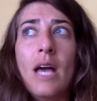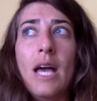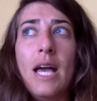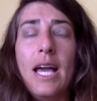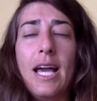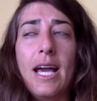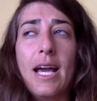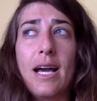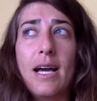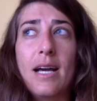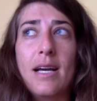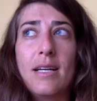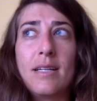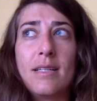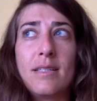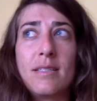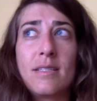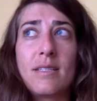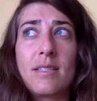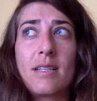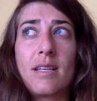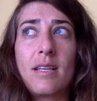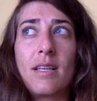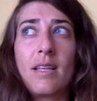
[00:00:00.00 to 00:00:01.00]

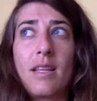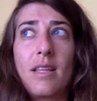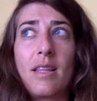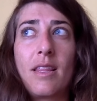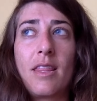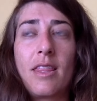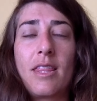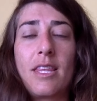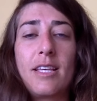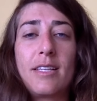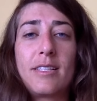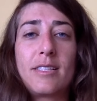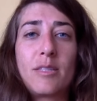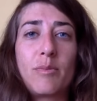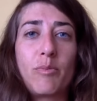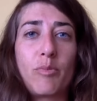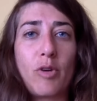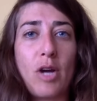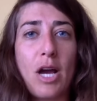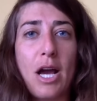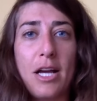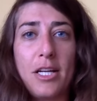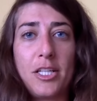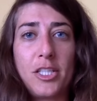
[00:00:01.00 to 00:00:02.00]
And this
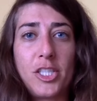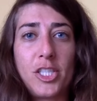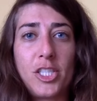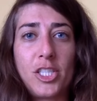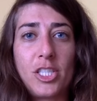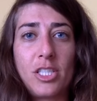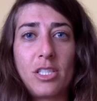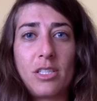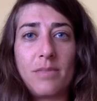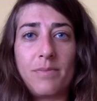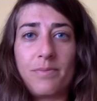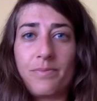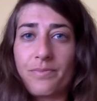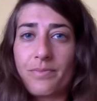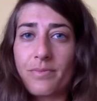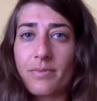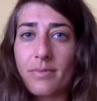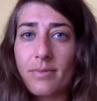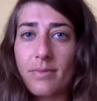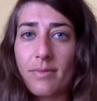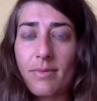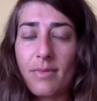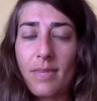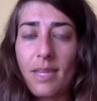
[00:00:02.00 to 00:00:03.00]
brush
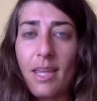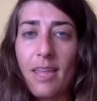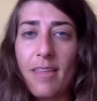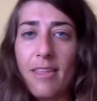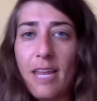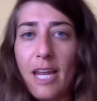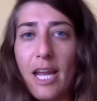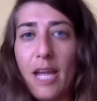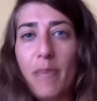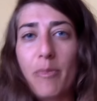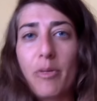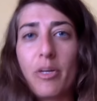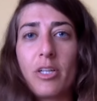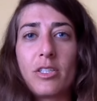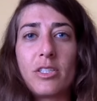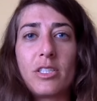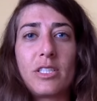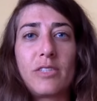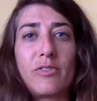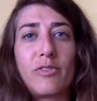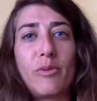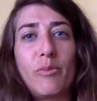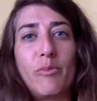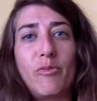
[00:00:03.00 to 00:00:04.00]
that I
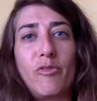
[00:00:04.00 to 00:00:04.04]
purchased from